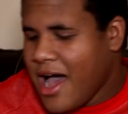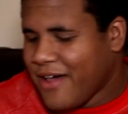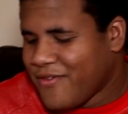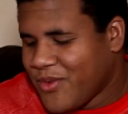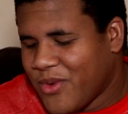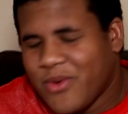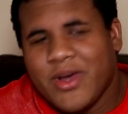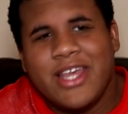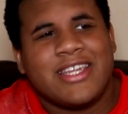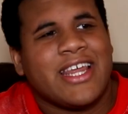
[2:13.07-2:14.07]
I,
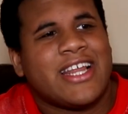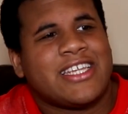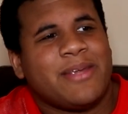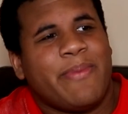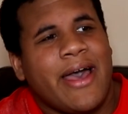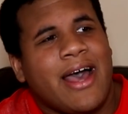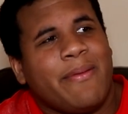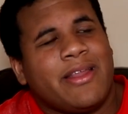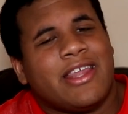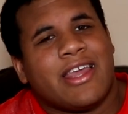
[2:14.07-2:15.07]
when he said that she
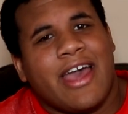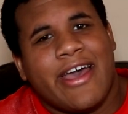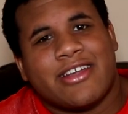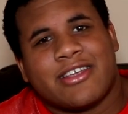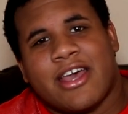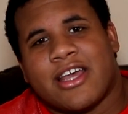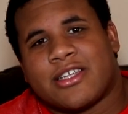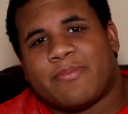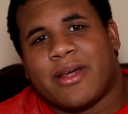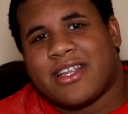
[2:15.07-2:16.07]
bad, I be thinking Ash
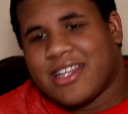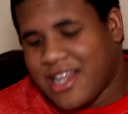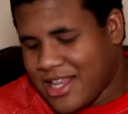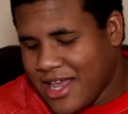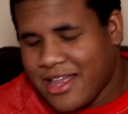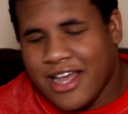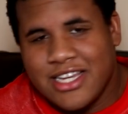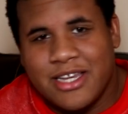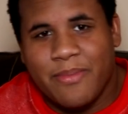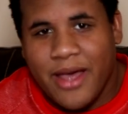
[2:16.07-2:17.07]
Kash about to, like that.
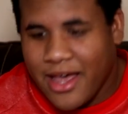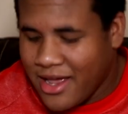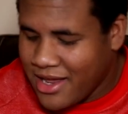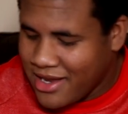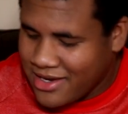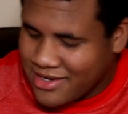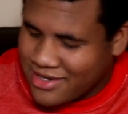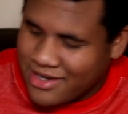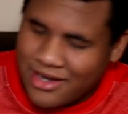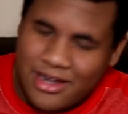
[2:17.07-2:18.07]
Is she bad?
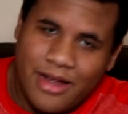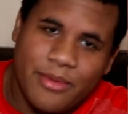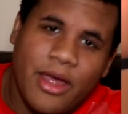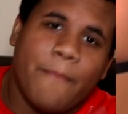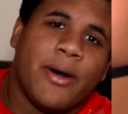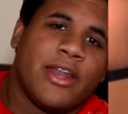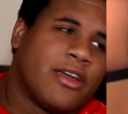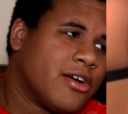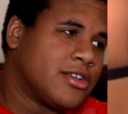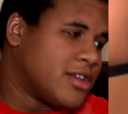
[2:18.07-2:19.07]
Oh, that bunny
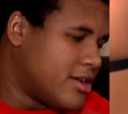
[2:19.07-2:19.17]
girl. the